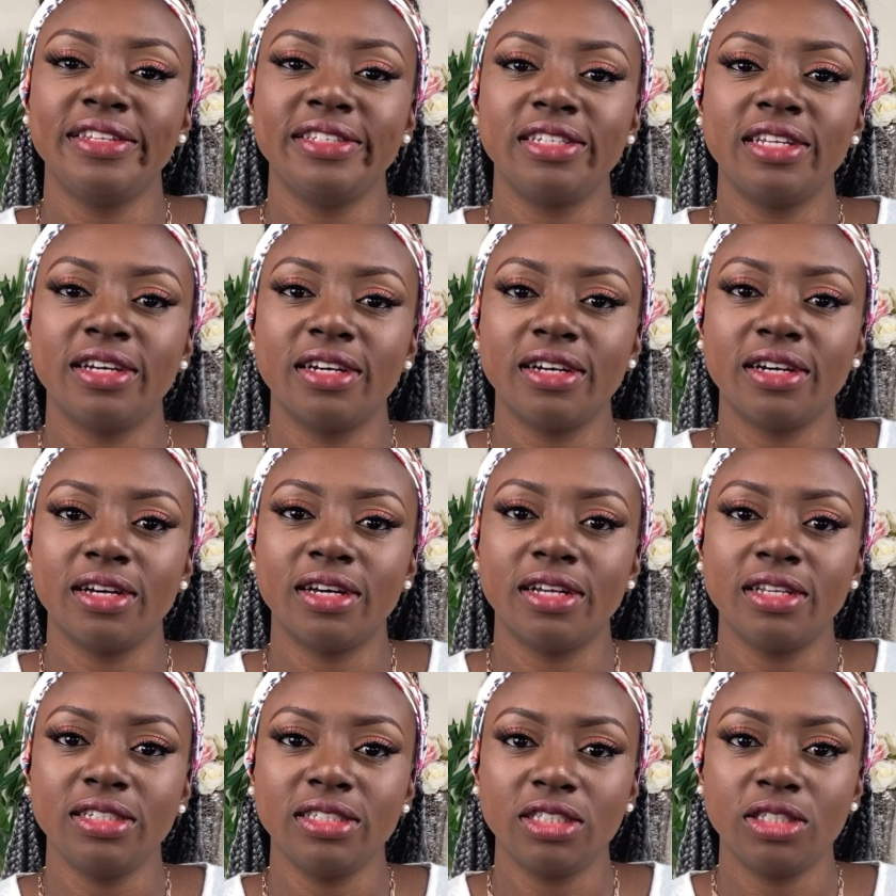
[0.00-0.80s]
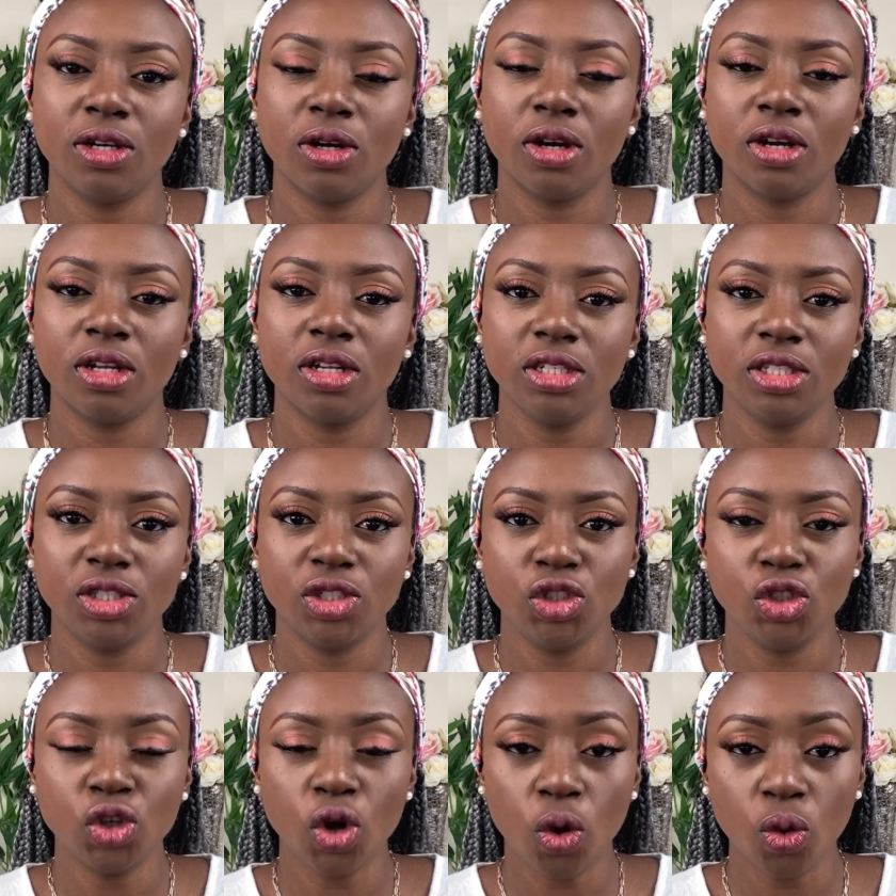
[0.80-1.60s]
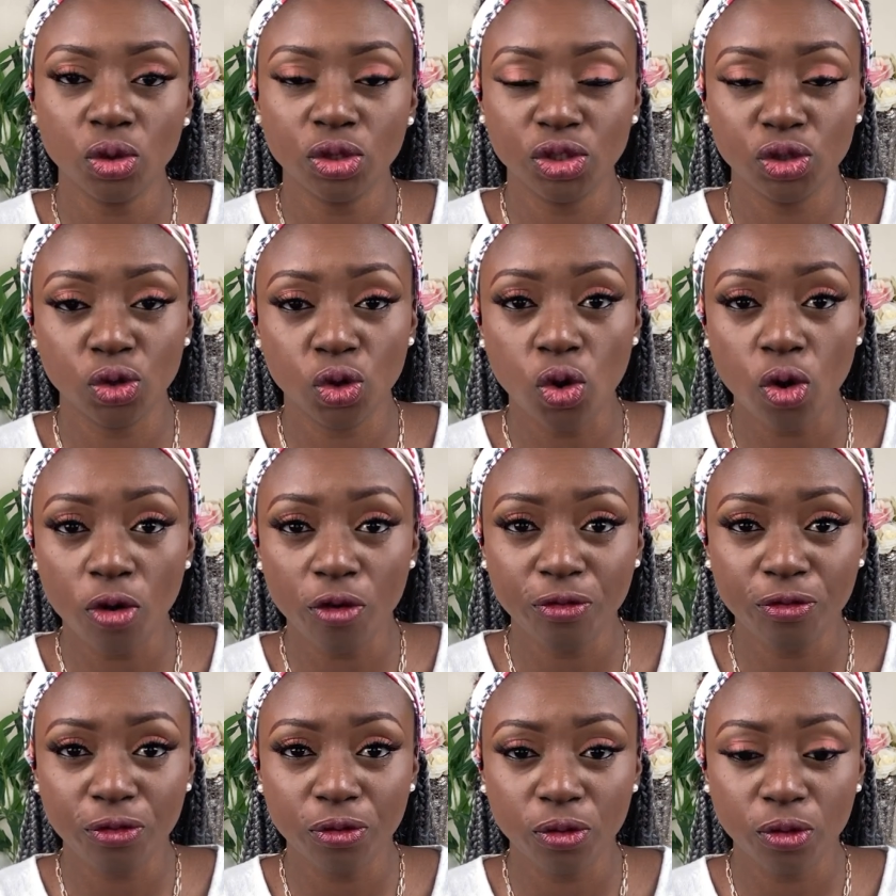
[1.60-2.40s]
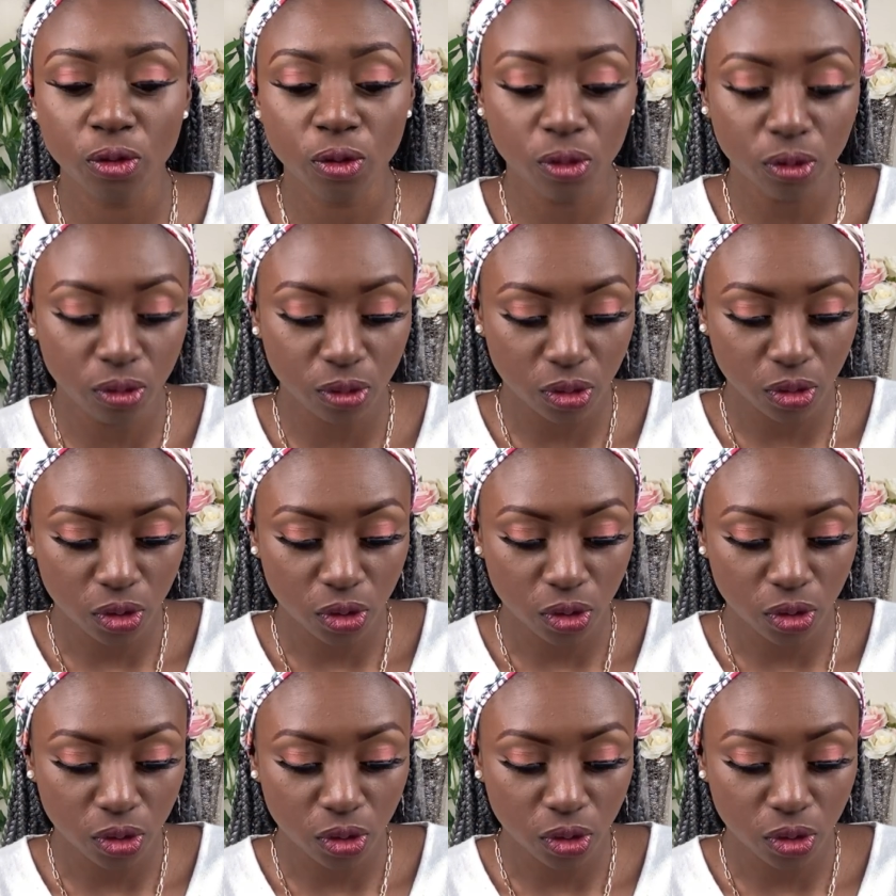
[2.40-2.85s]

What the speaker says: You go through